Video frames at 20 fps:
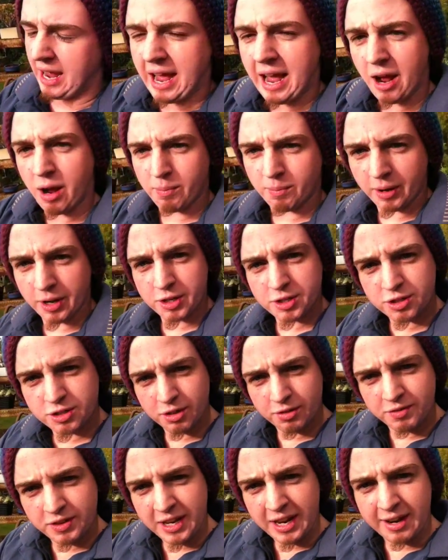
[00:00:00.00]
how much
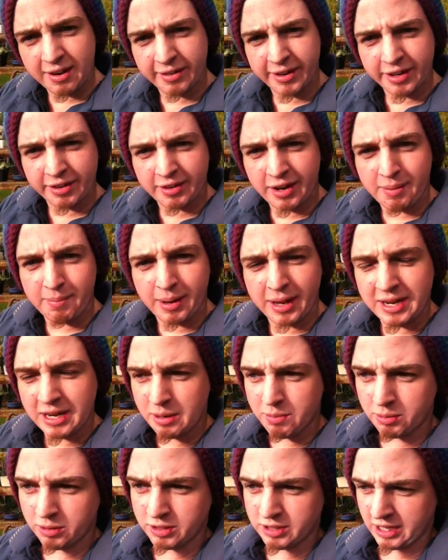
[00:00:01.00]
of the area around my
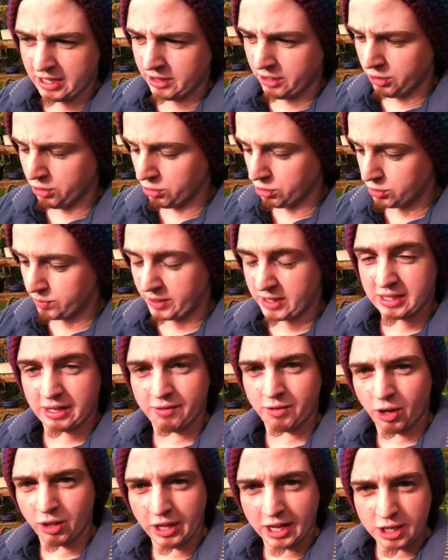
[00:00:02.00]
nipples I lose, because
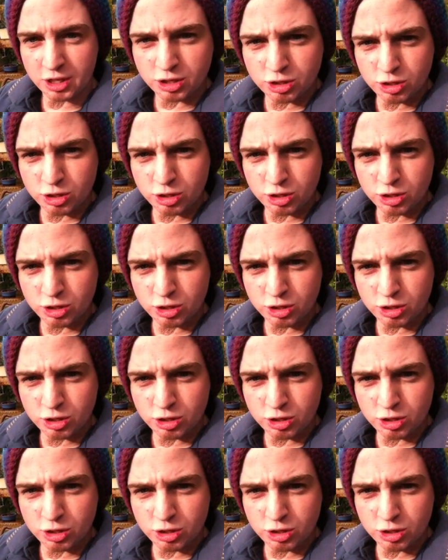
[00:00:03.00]
I've got like